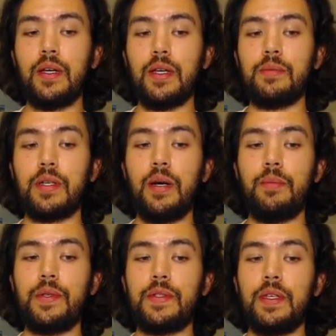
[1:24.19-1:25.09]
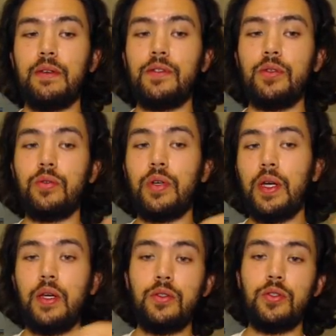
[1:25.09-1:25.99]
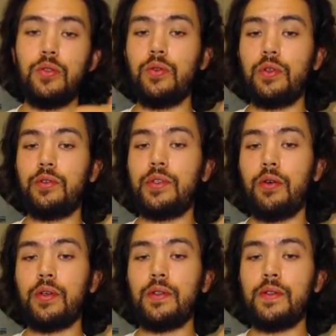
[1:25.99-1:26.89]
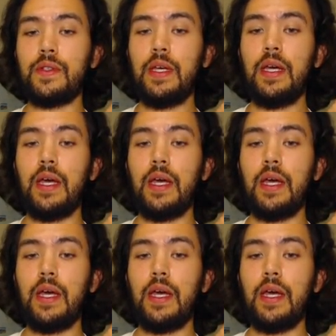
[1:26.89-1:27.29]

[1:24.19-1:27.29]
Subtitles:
Cosmic Compass gives you 2 little tokens,